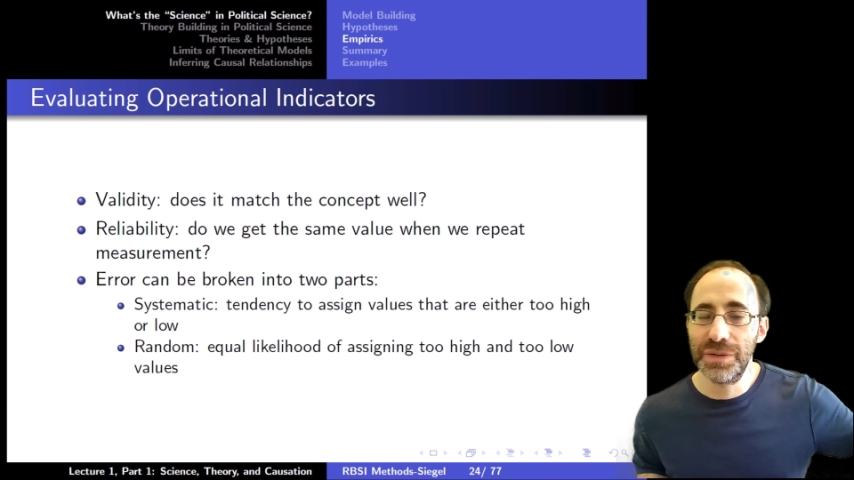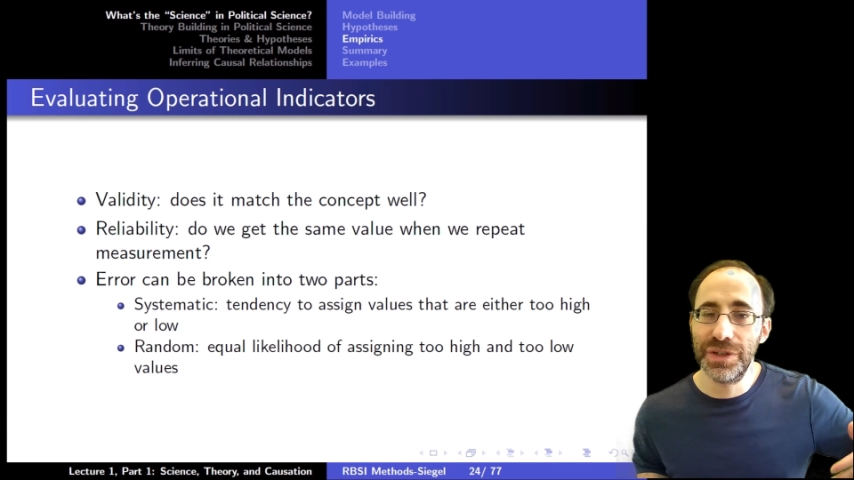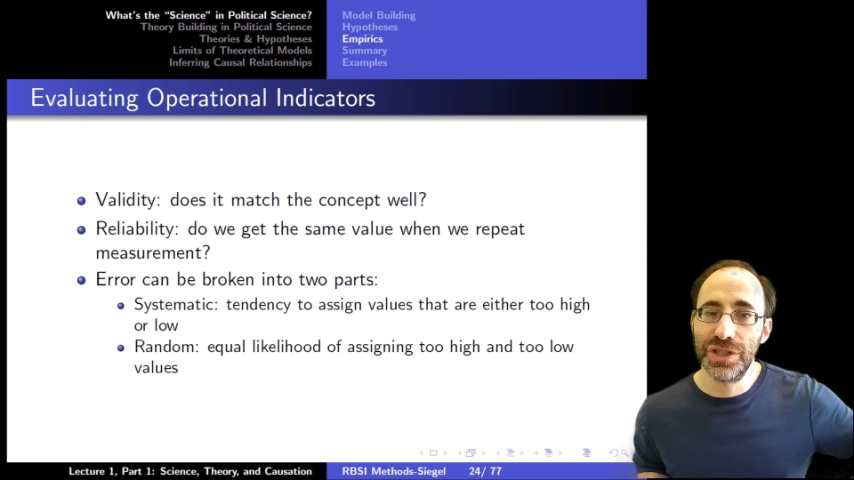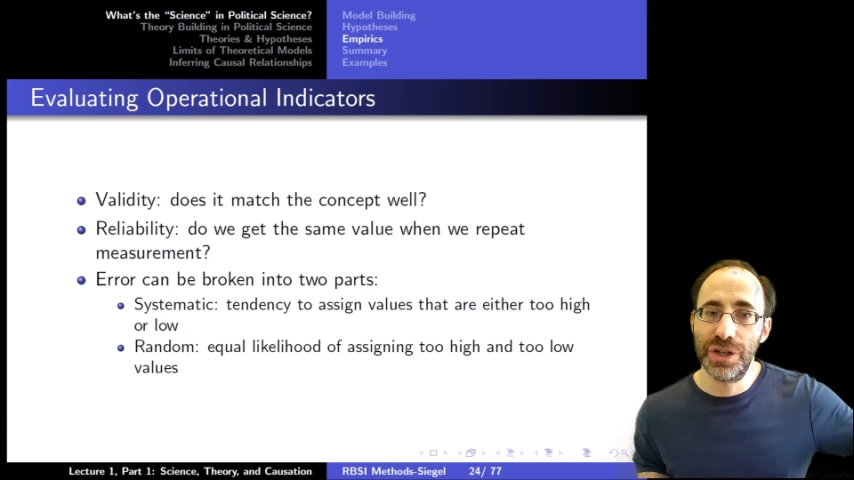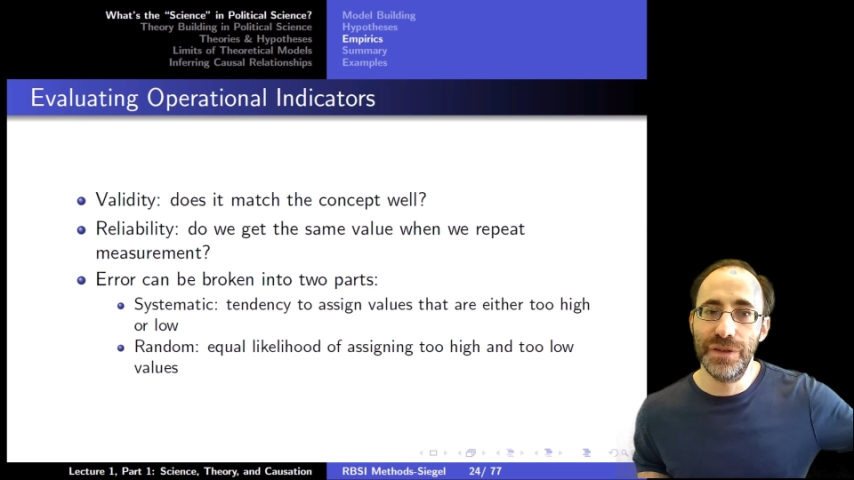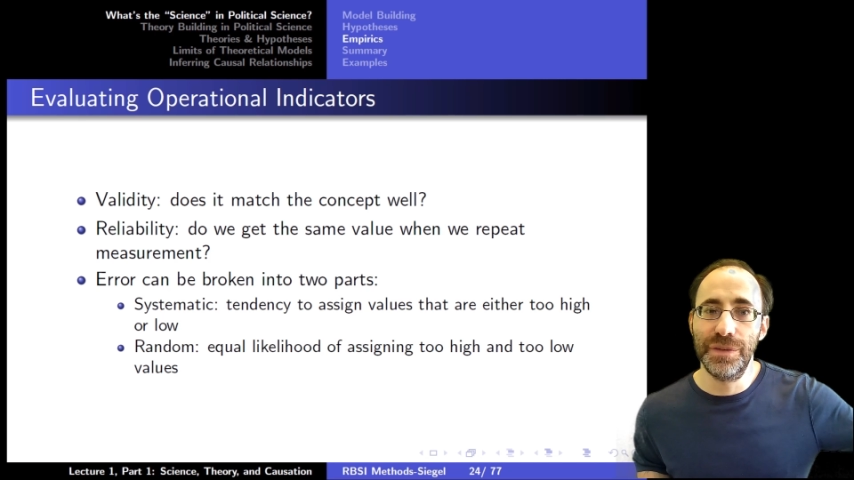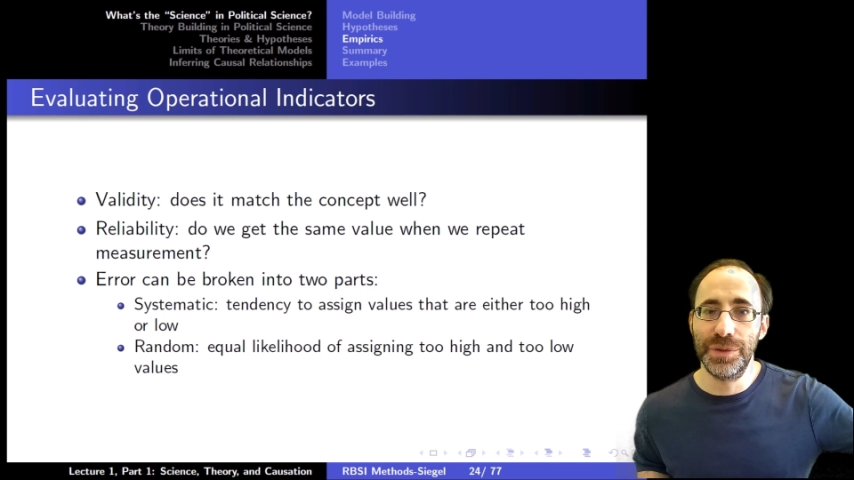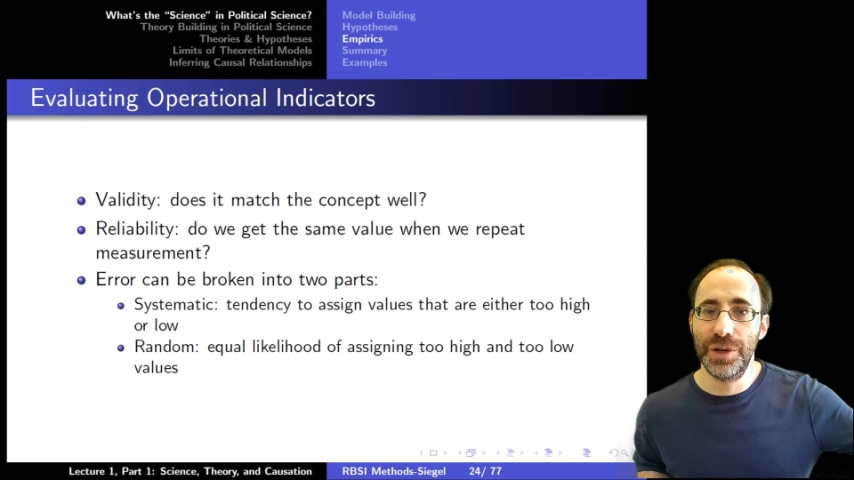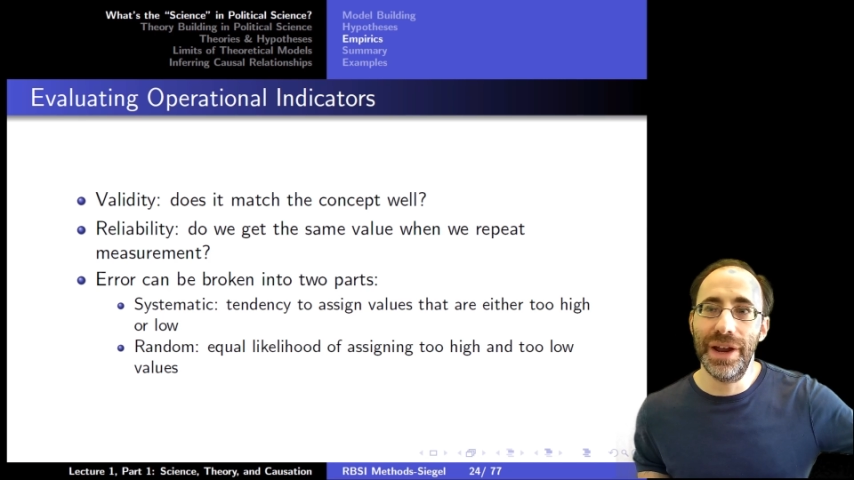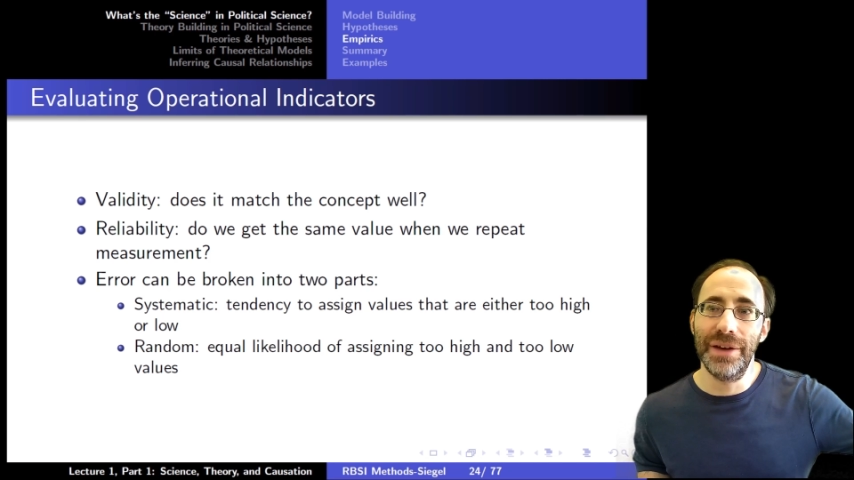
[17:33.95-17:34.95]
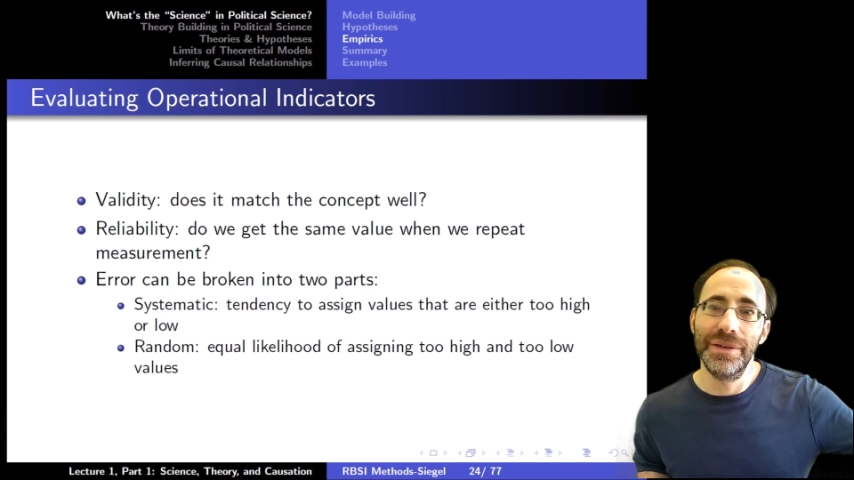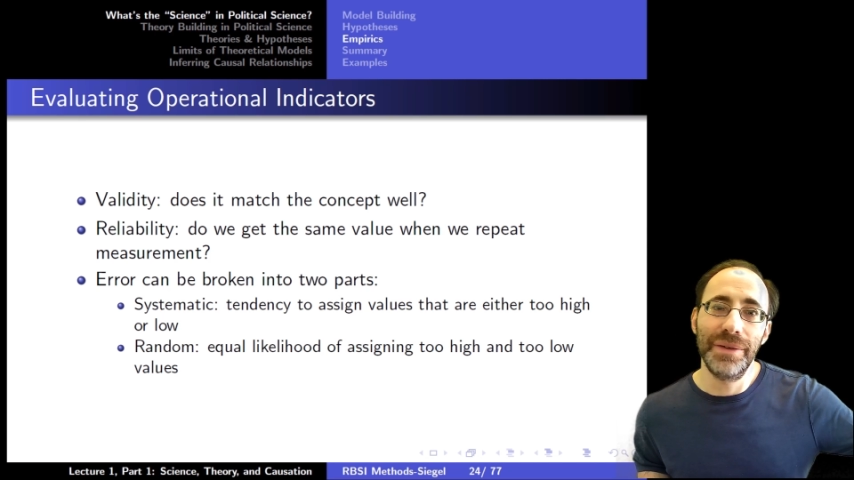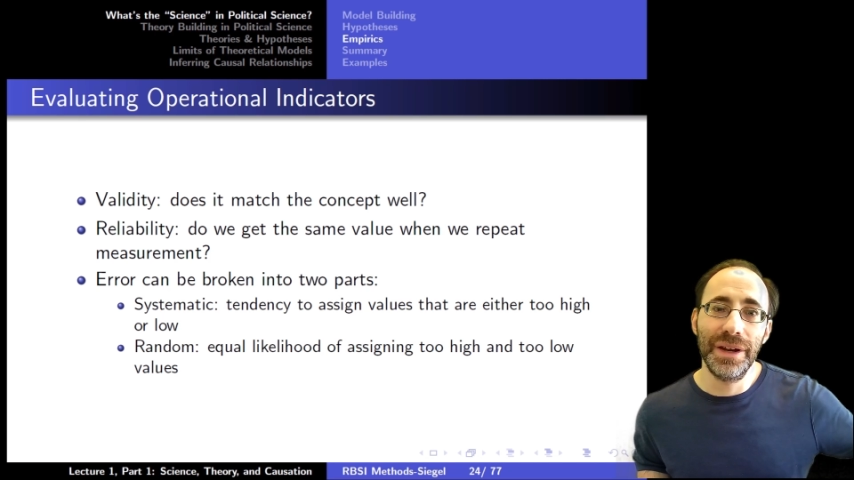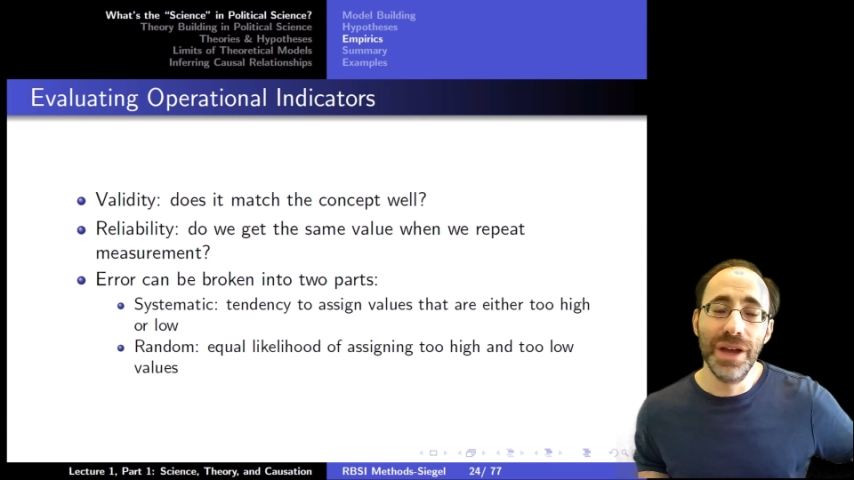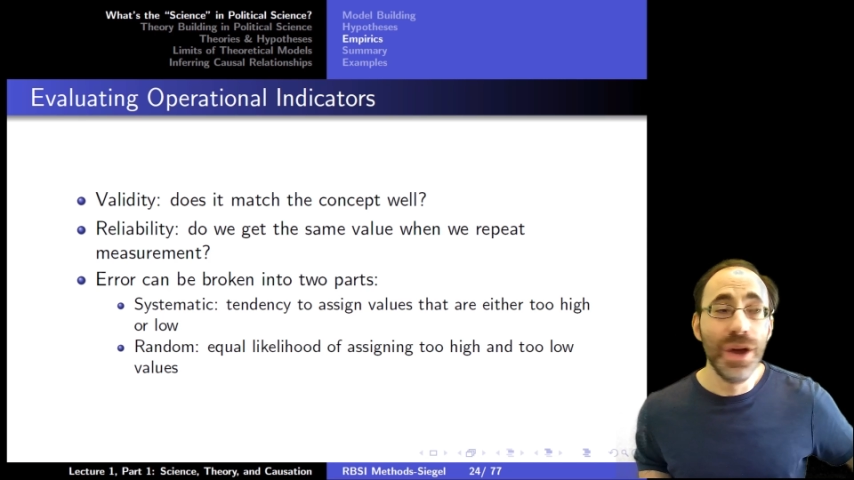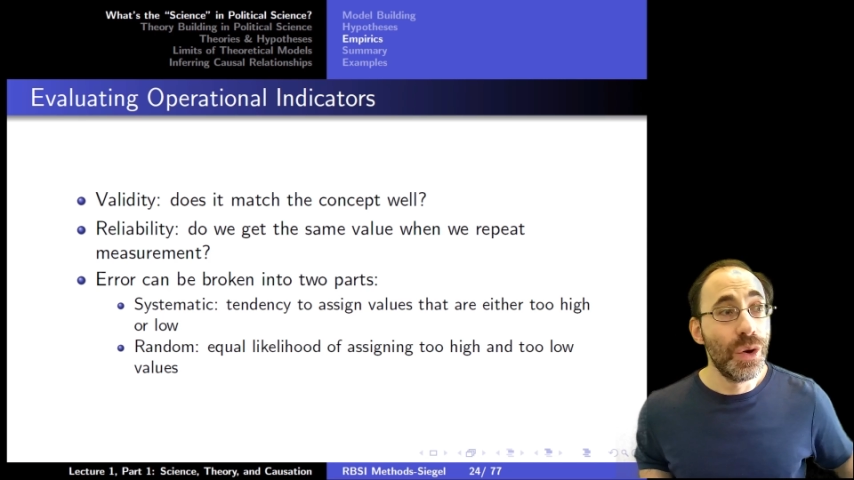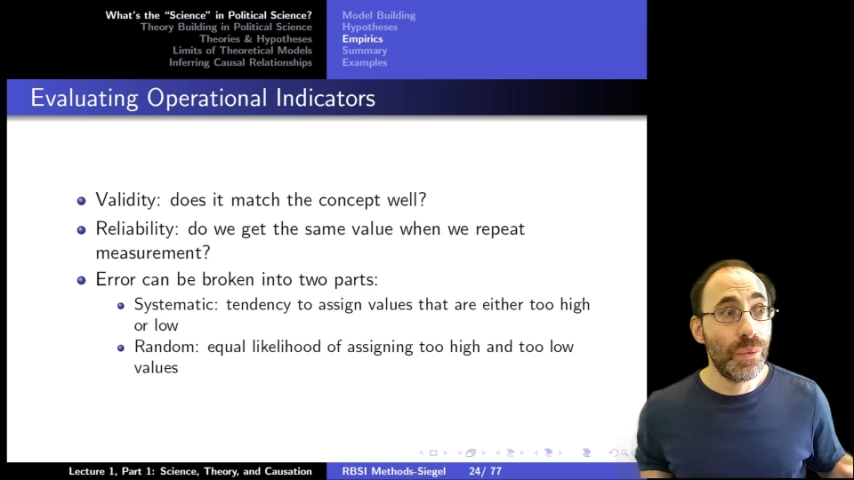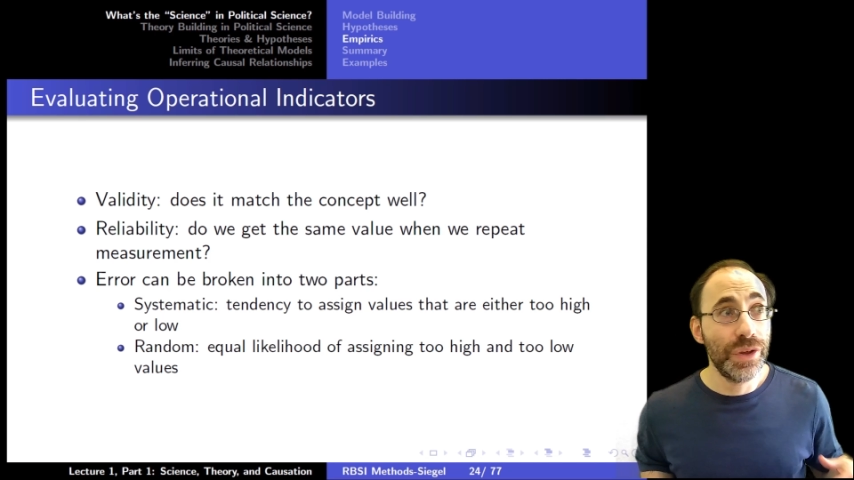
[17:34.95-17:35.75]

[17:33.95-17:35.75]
much reserved from turnout, right?